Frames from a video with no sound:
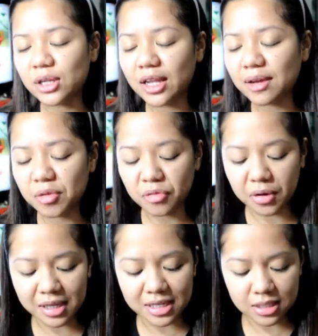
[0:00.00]
you'll like me
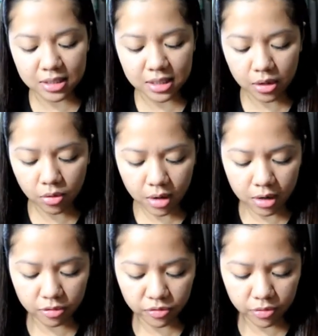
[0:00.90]
for this because I know a
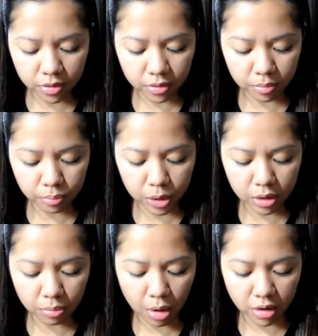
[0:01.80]
lot of
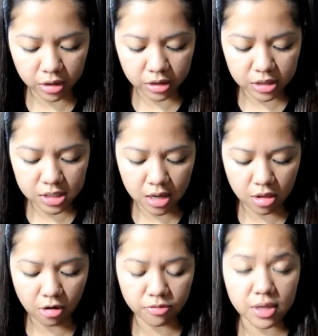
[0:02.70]
beauty bloggers
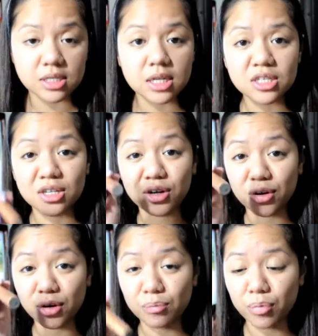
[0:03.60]
love this. It's the
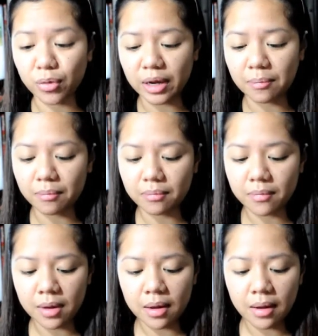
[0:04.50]
Girl Boy
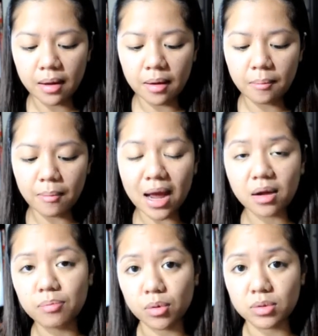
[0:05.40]
MAC
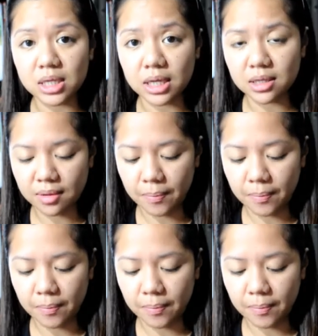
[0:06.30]
Brow Set.